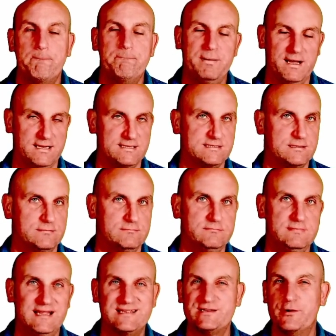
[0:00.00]
But
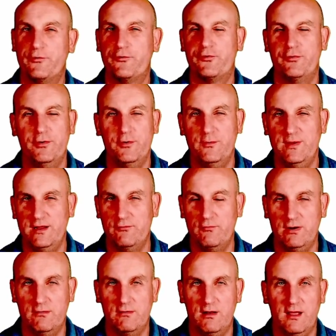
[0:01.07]
that's not true in
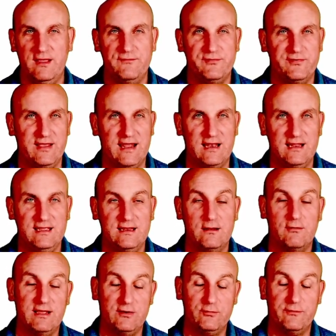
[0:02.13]
real life, sadly, and
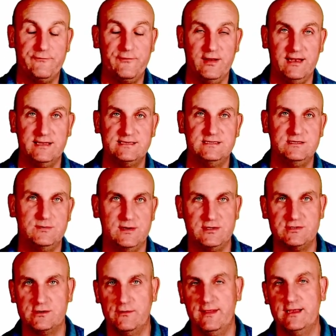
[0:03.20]
I'll get to a finance
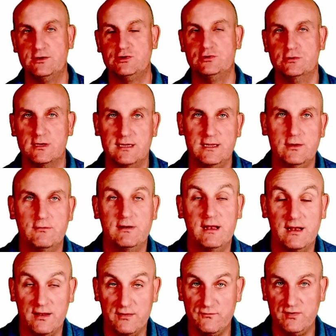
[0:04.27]
situation on that shortly or in
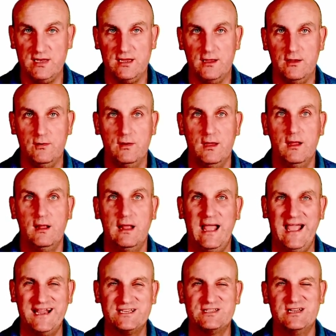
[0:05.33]
another video.
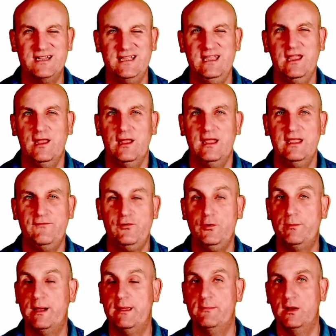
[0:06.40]
Actually, if you
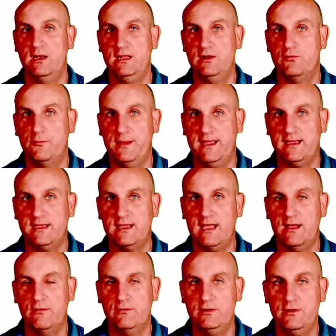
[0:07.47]
pay money into a bank
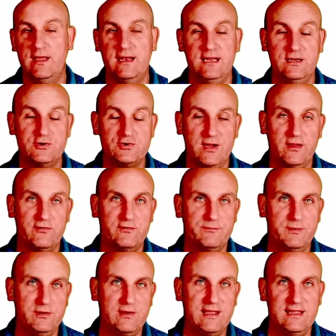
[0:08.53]
account, you get interest,
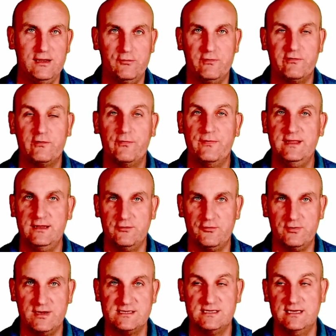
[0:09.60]
but you get interest on the
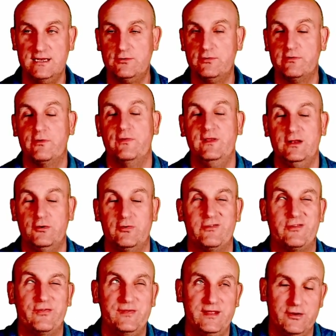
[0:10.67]
interest and interest on the interest
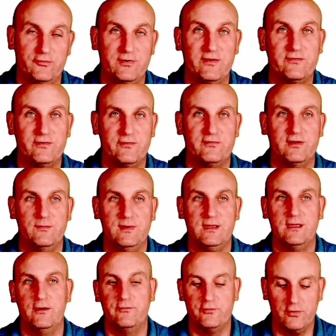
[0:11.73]
on the interest, and so it
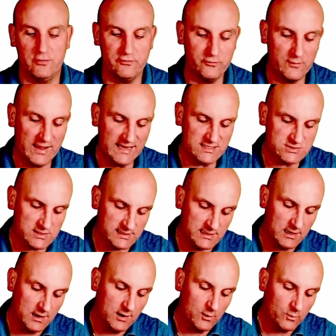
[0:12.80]
goes on. So
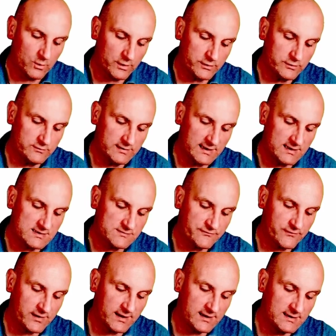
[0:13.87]
actually, what you tend to
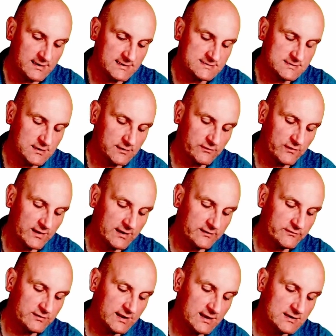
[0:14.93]
find is that
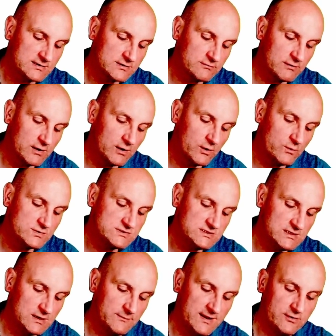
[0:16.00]
things tend to grow
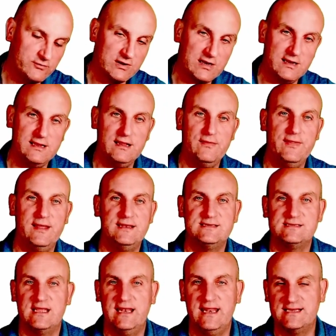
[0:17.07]
geometrically, and that is
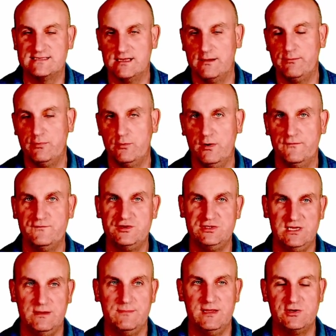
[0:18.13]
an example of
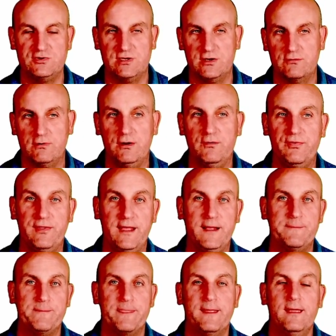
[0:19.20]
geometric growth
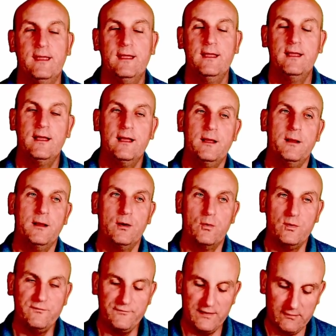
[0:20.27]
there.
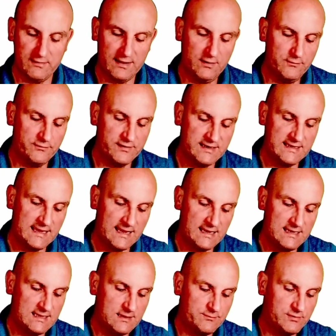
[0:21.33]
We found out that again
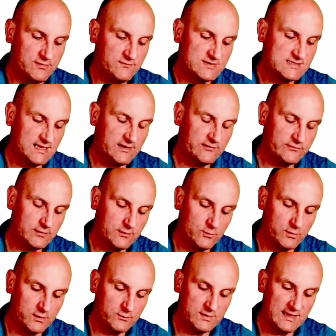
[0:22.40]
in the previous lesson.
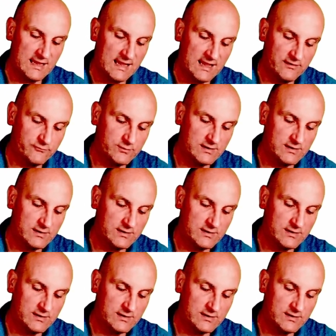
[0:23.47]
What did we have?